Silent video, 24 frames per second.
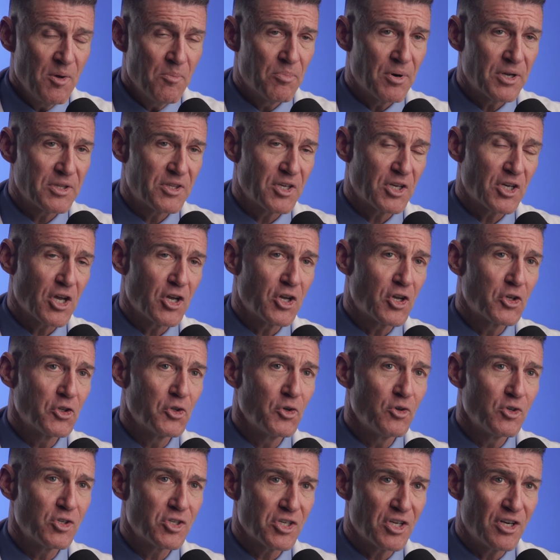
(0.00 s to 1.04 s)
But the
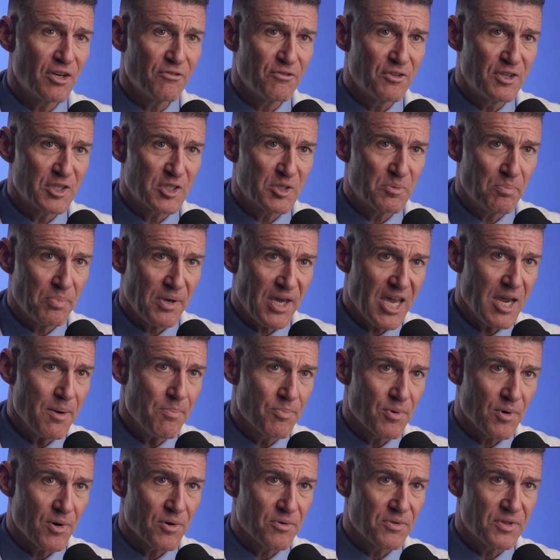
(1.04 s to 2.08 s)
conclusion of this
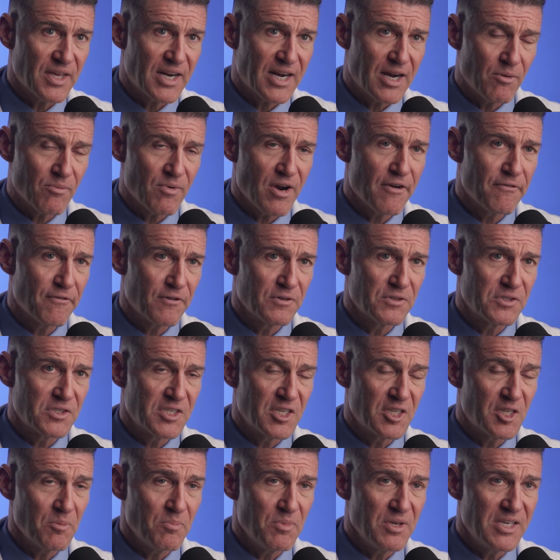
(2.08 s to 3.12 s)
paper that I
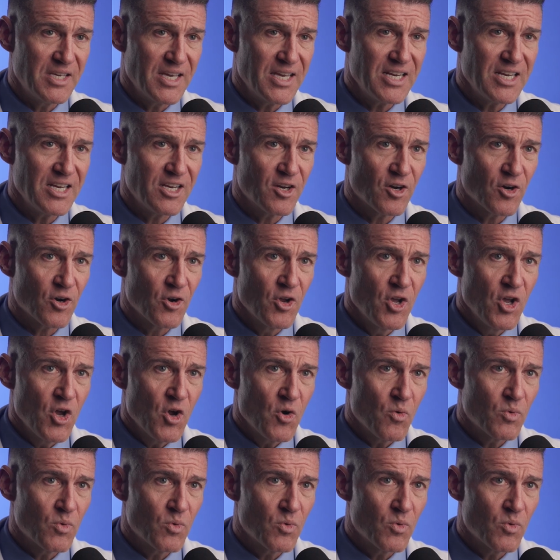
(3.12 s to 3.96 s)
referenced at the beginning here